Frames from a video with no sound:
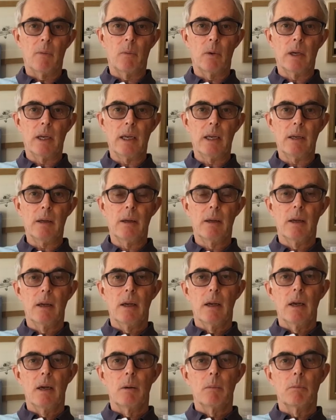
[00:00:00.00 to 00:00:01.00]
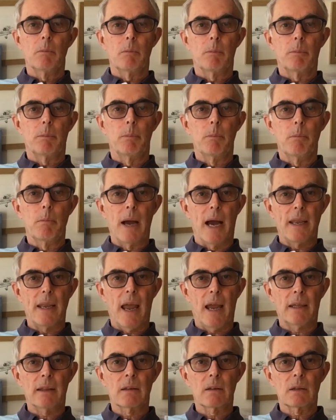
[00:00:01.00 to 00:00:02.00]
we
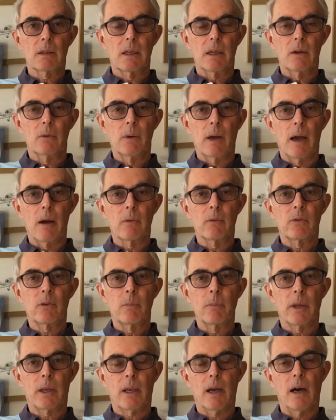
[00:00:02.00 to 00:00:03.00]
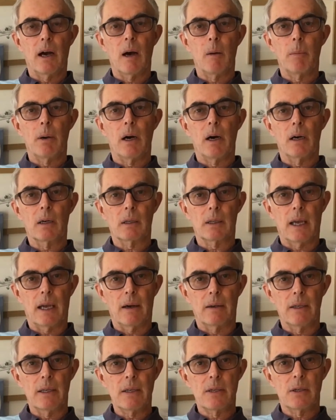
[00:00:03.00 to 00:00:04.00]
manhandled it around from the car park
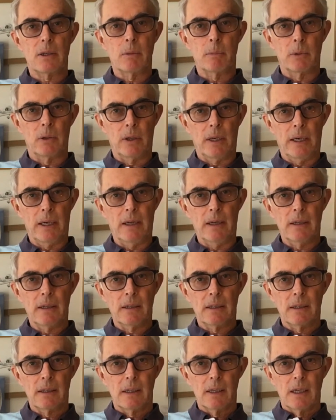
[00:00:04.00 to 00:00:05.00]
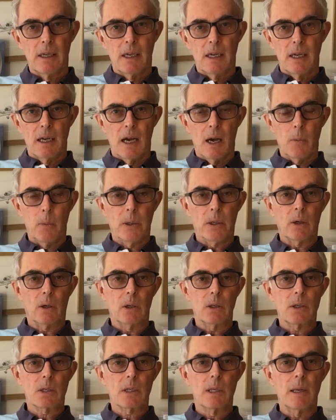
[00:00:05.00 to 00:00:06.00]
down into the marina, and we got
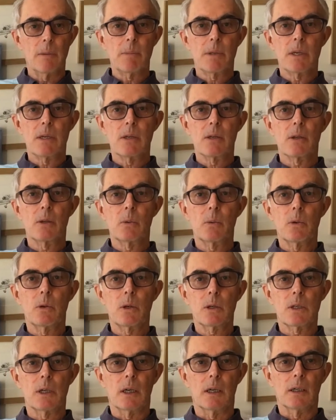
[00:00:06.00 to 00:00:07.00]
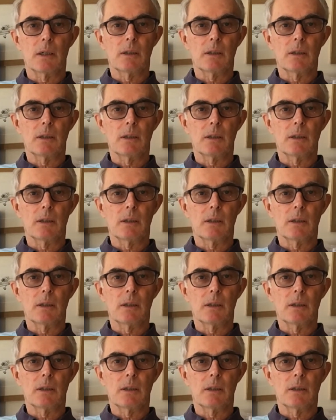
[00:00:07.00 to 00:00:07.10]
it slipped into the water.